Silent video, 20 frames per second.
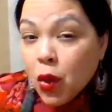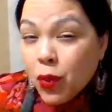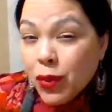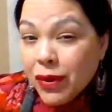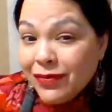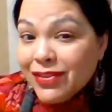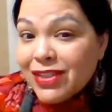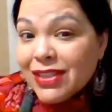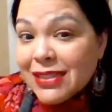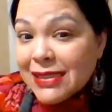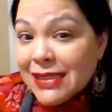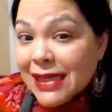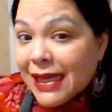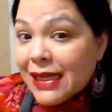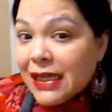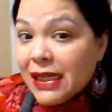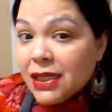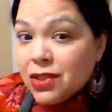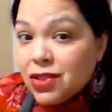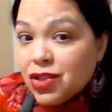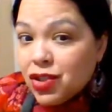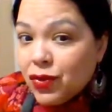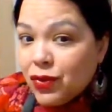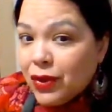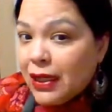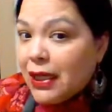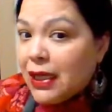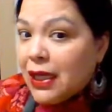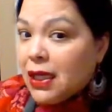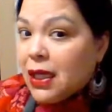We've decided to
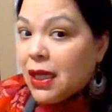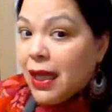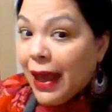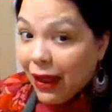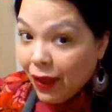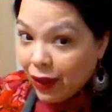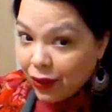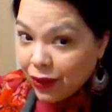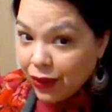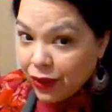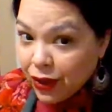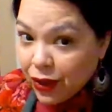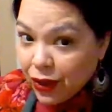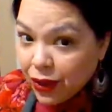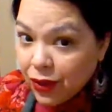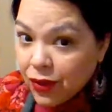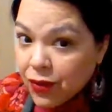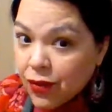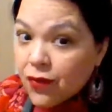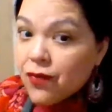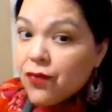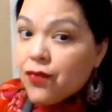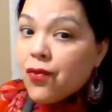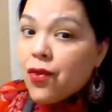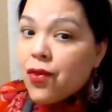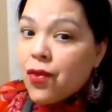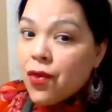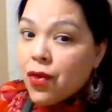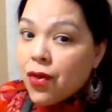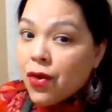eat healthier
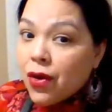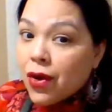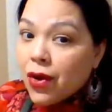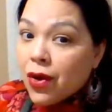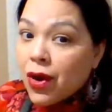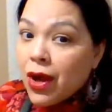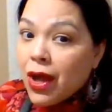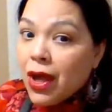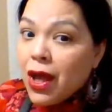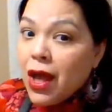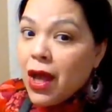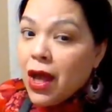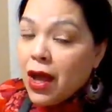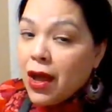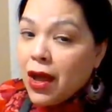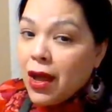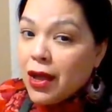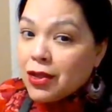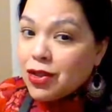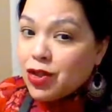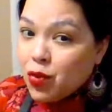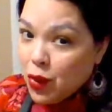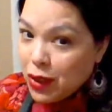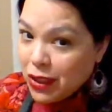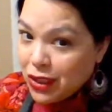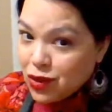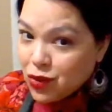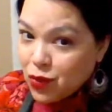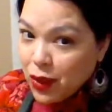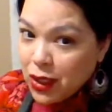for uh,
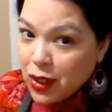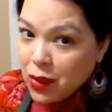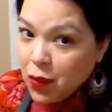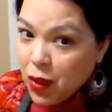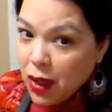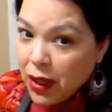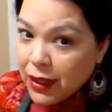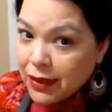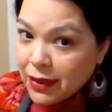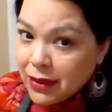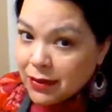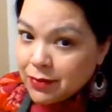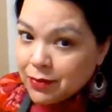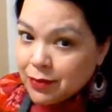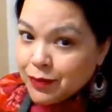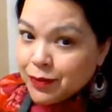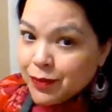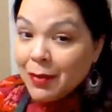2021.